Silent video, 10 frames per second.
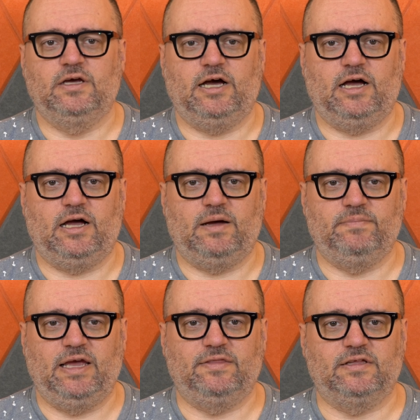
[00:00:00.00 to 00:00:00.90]

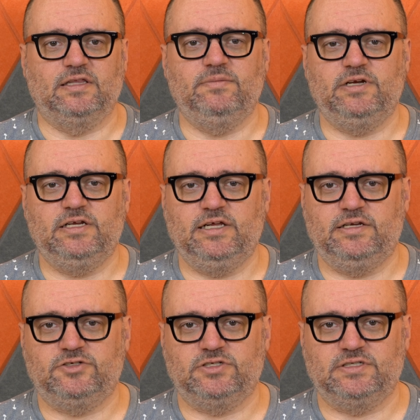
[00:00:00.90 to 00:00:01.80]
and the limited
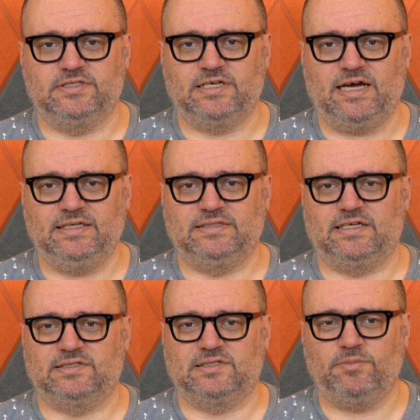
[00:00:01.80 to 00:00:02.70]
edition designs
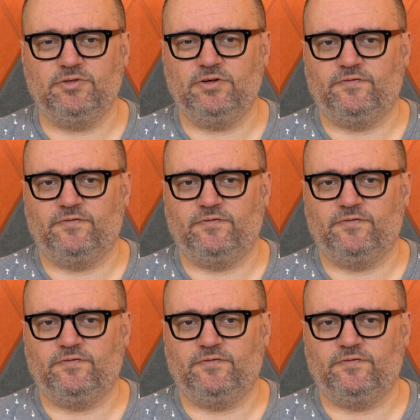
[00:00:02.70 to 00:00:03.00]
that some of your